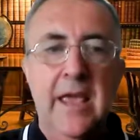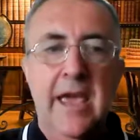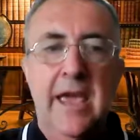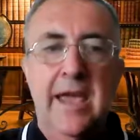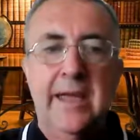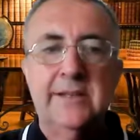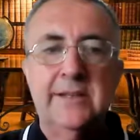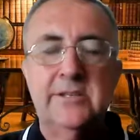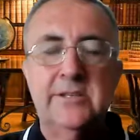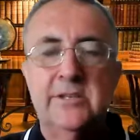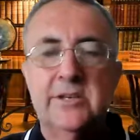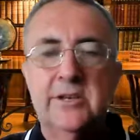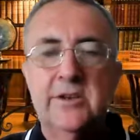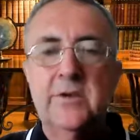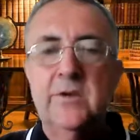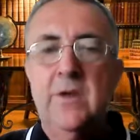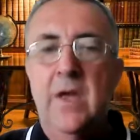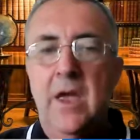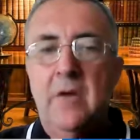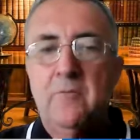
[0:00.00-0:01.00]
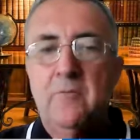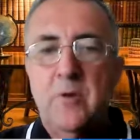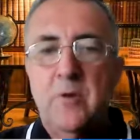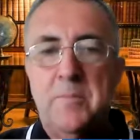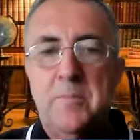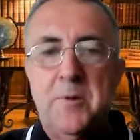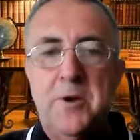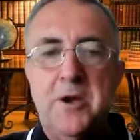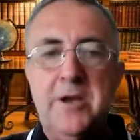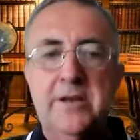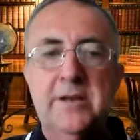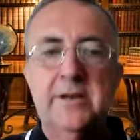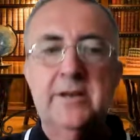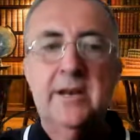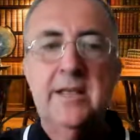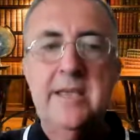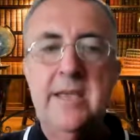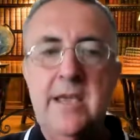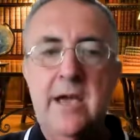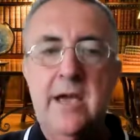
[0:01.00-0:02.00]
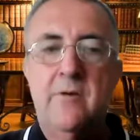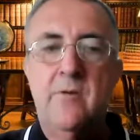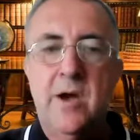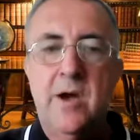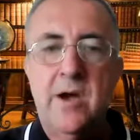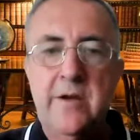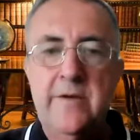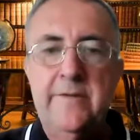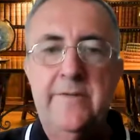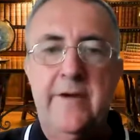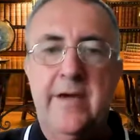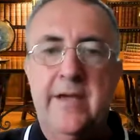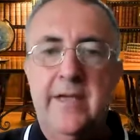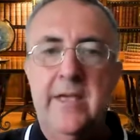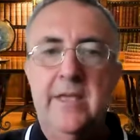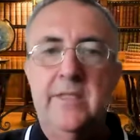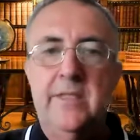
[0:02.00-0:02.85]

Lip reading: and to repeatedly go over